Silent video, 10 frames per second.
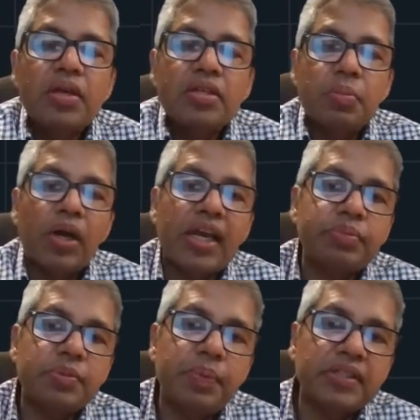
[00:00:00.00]
Small
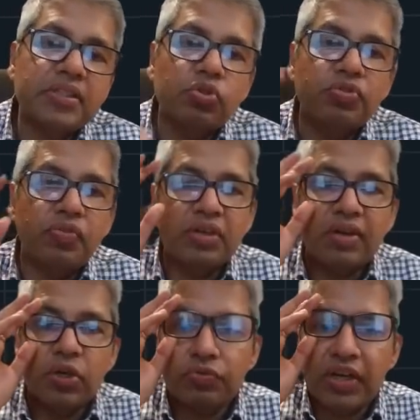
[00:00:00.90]
cap space,
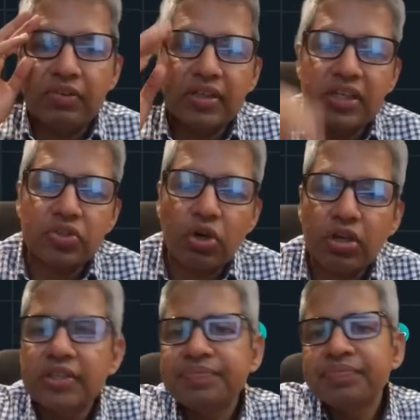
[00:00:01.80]
251 to 500 stock.